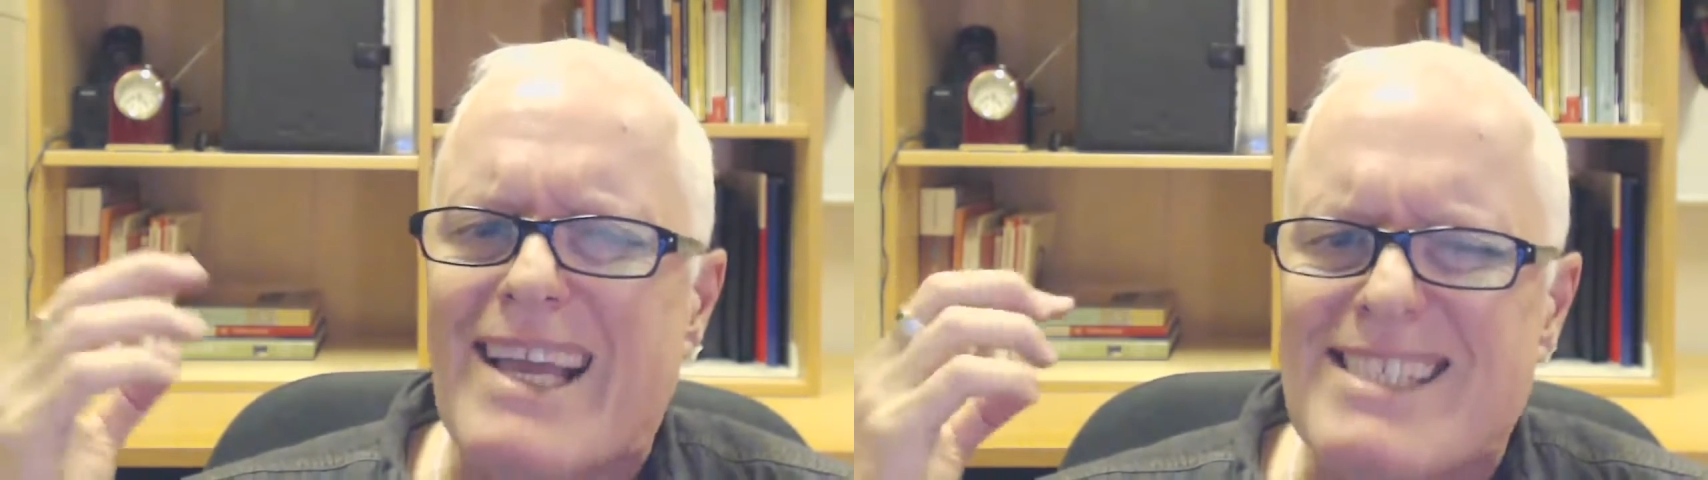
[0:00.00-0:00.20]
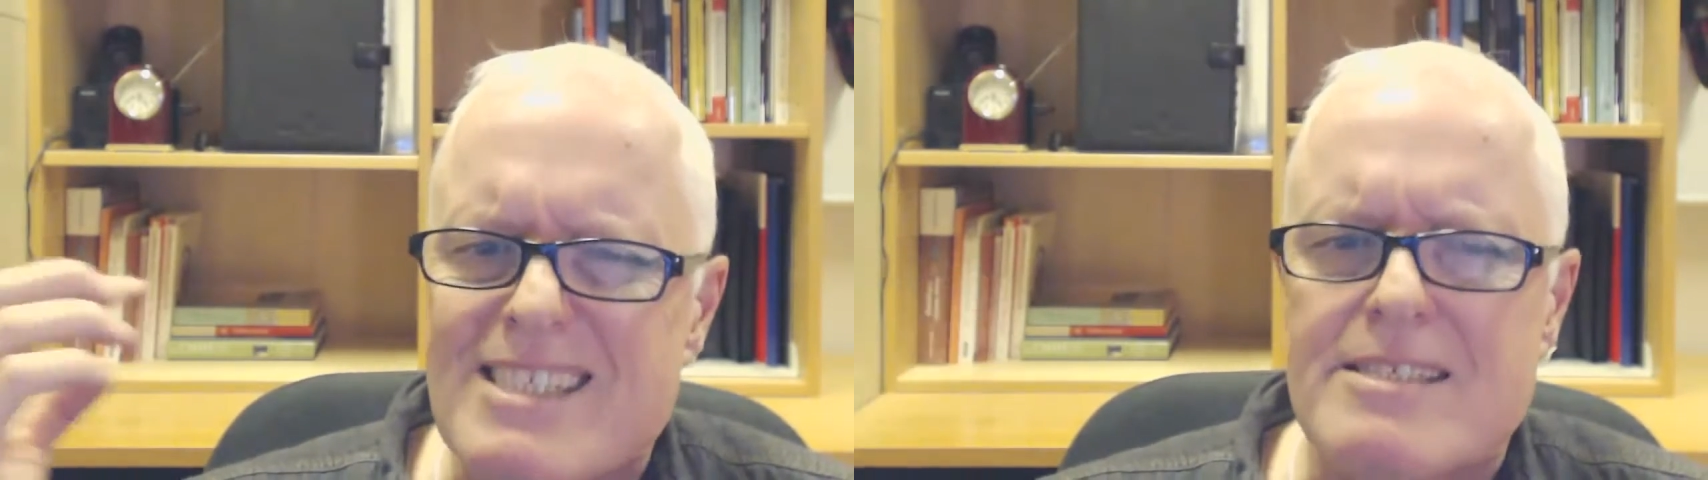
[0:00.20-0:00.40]

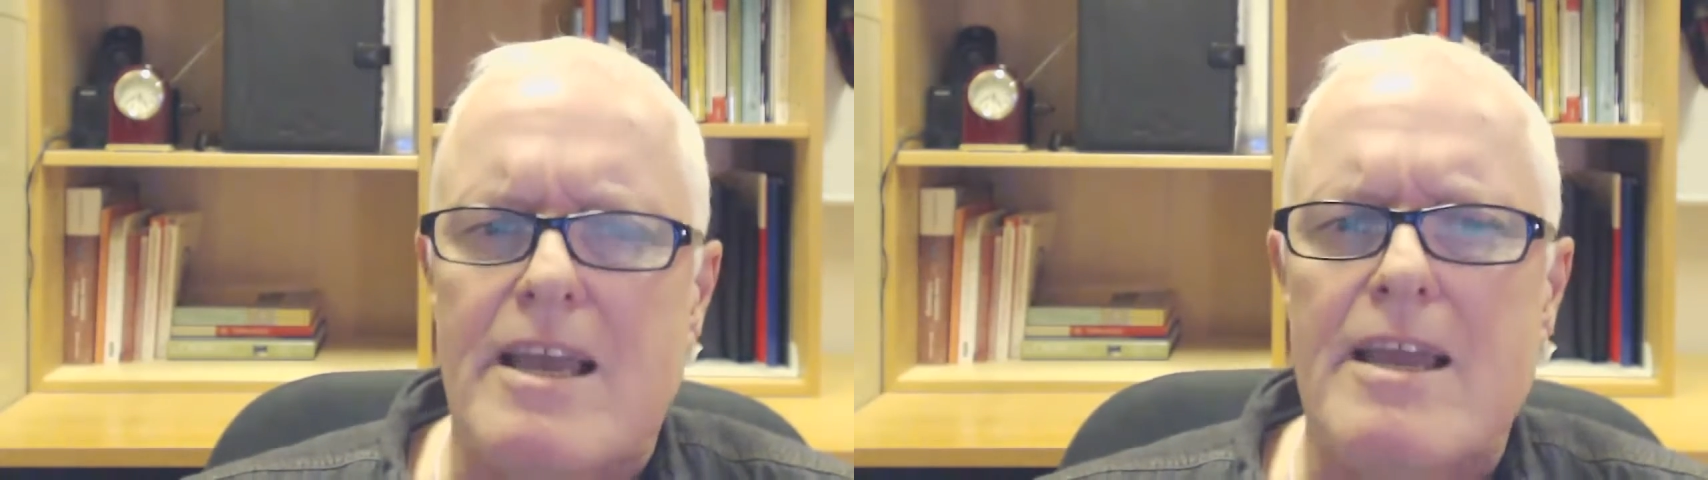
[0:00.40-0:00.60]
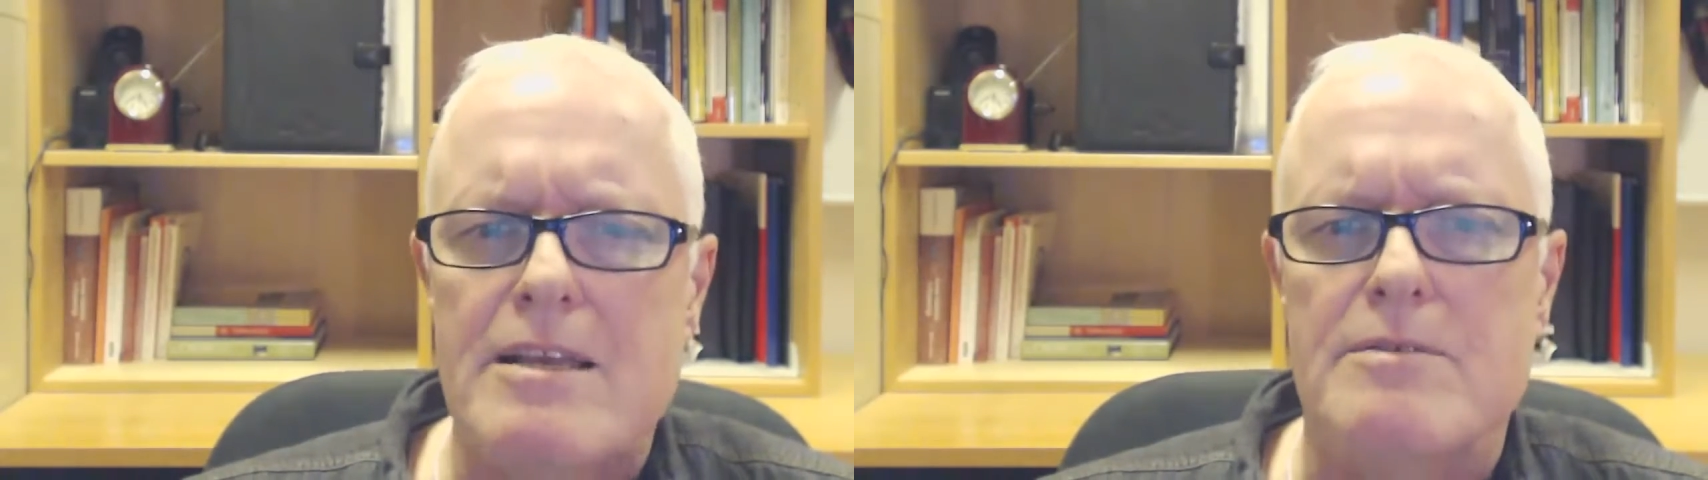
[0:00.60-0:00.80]
a
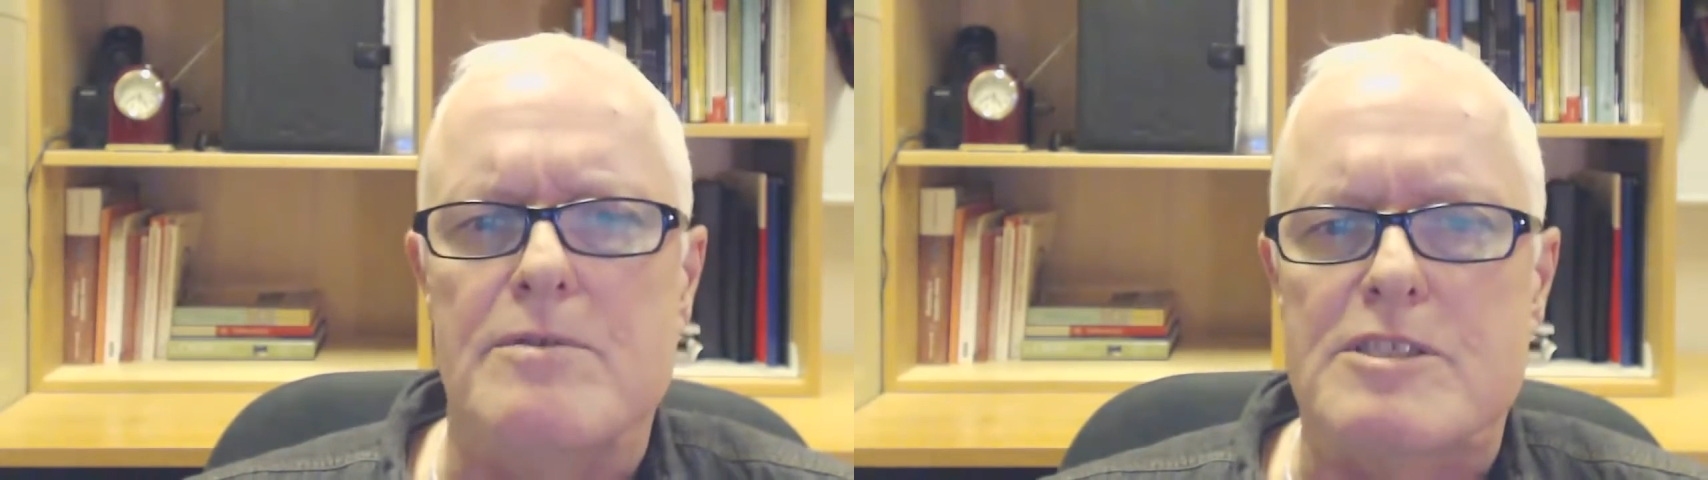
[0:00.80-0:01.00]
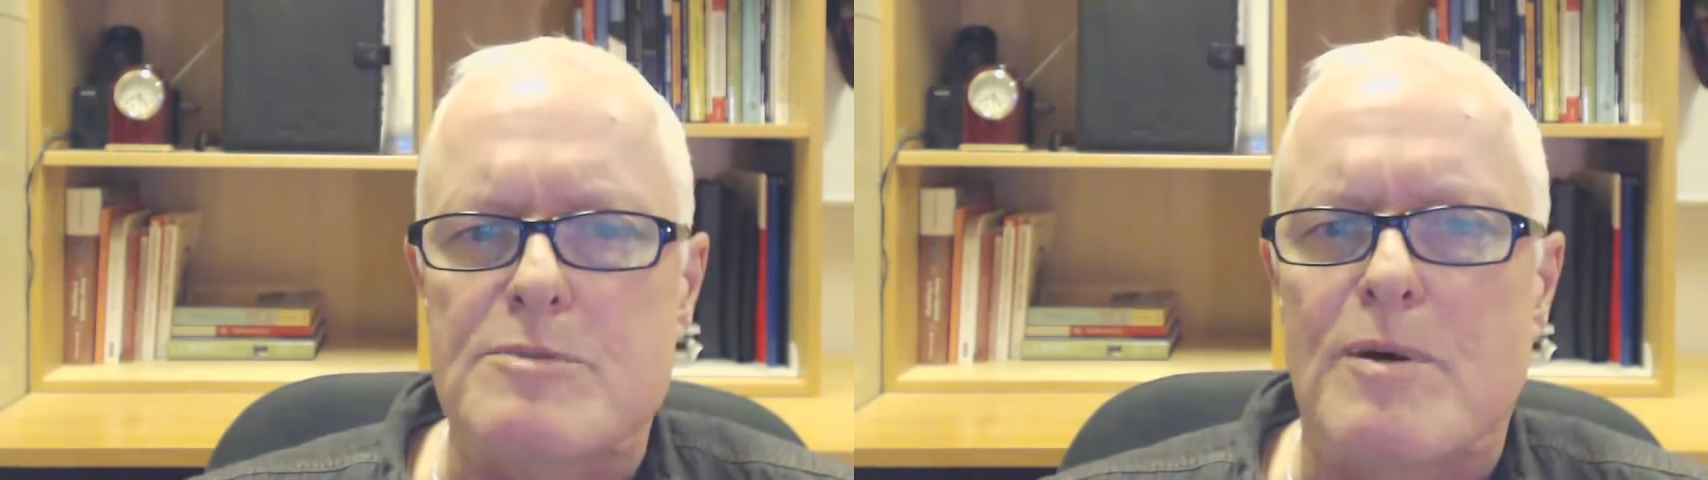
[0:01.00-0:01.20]
standard
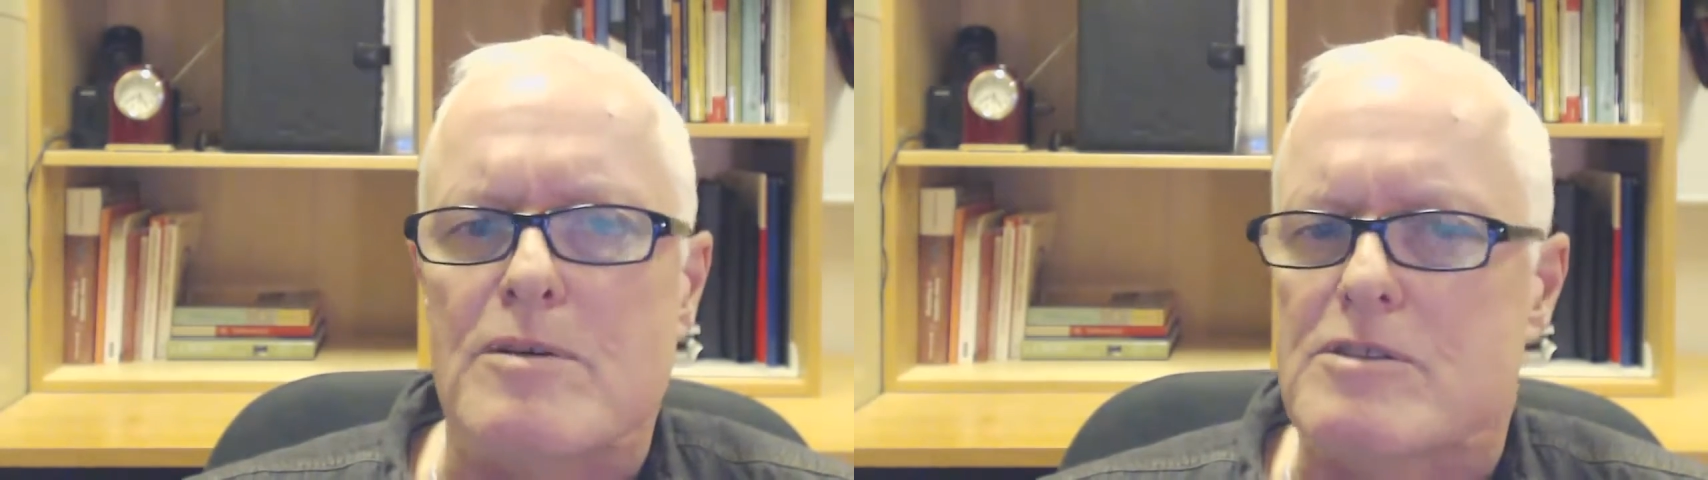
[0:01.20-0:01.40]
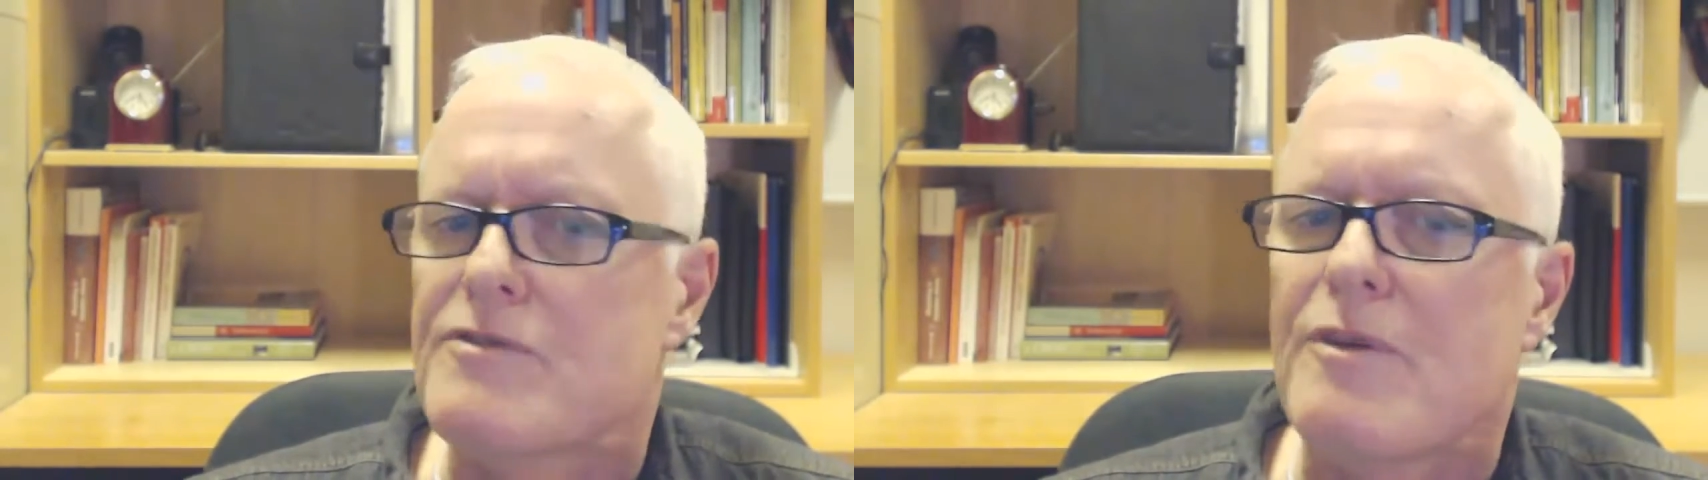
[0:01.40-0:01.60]
response